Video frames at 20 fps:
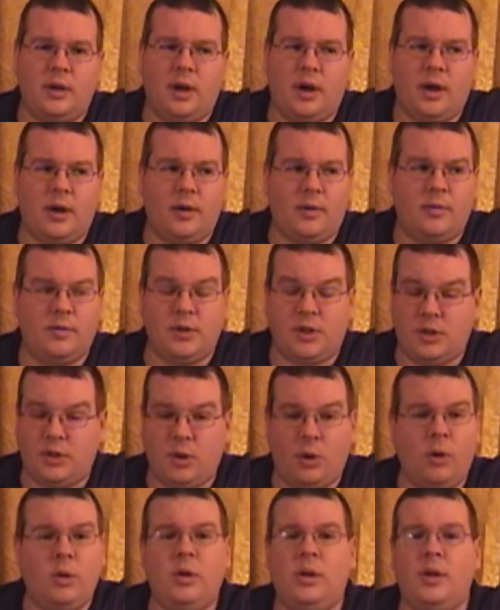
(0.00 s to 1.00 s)
uh,
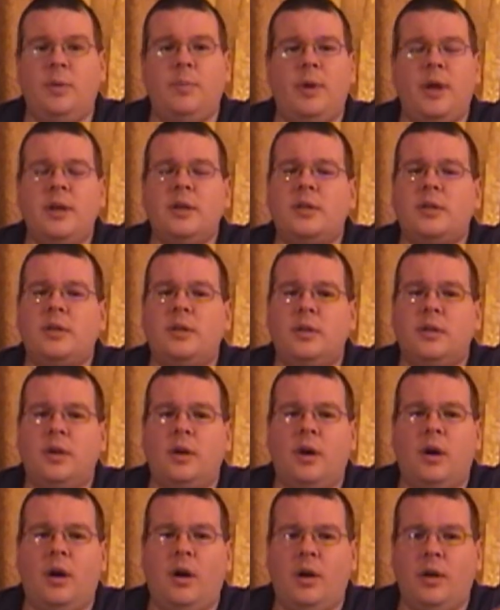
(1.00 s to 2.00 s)
solely based
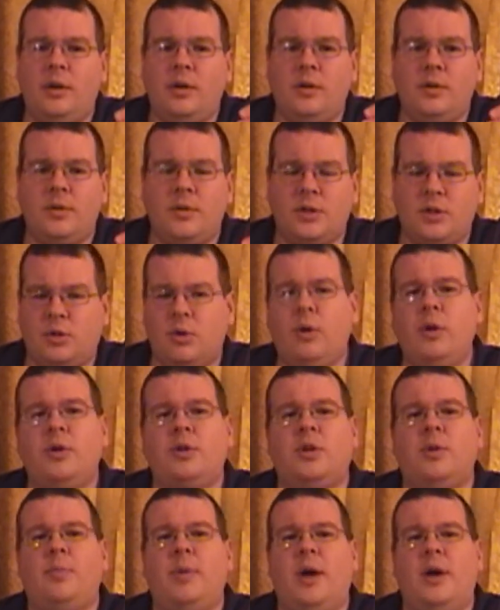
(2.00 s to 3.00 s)
on the
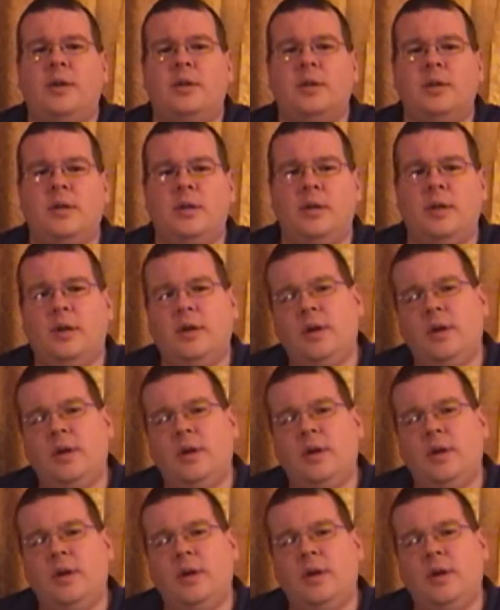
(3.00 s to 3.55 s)
storage capacity.